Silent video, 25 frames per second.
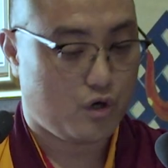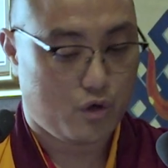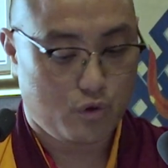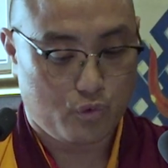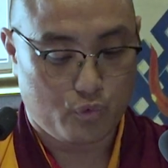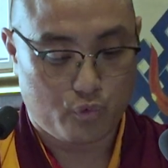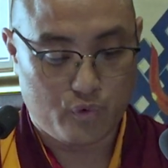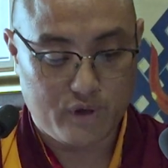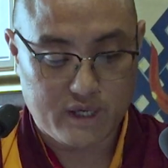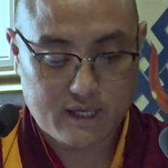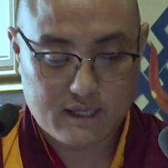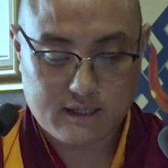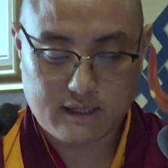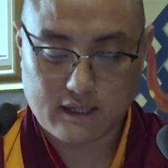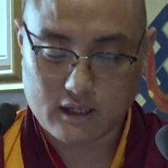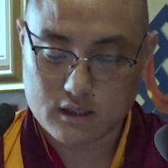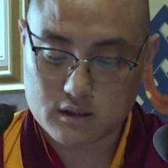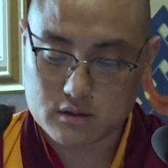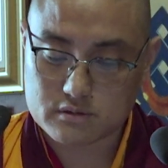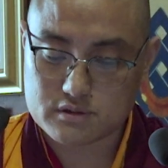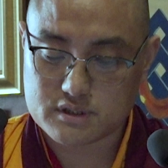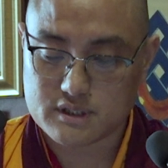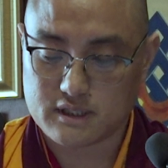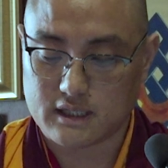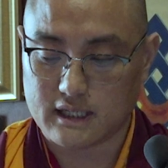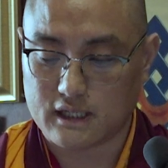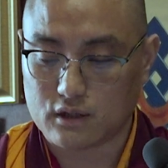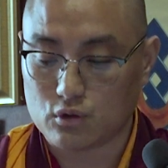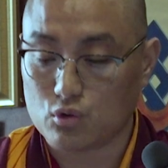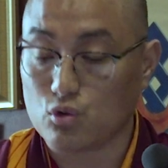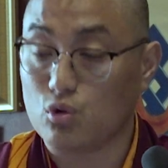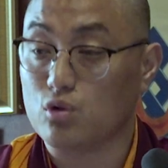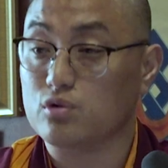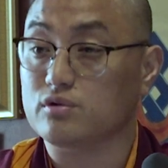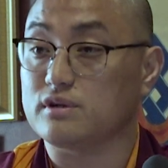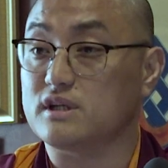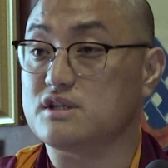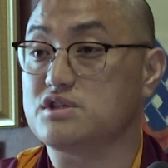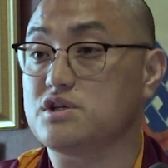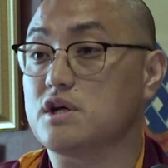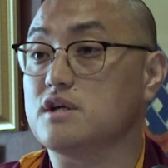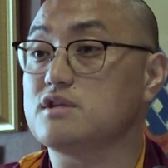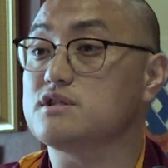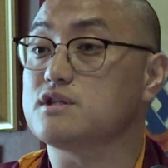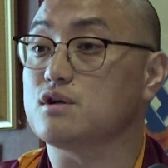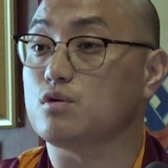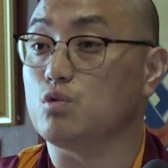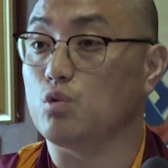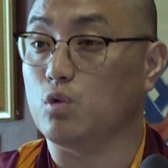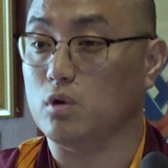we cannot ignore the
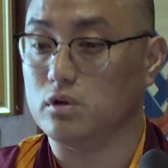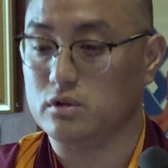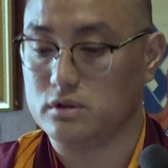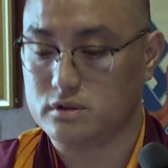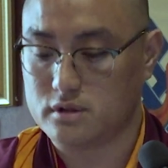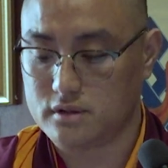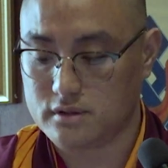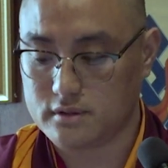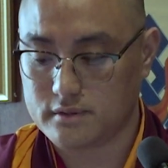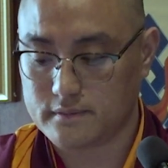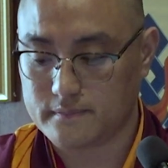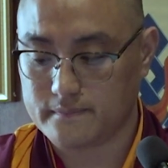changing world.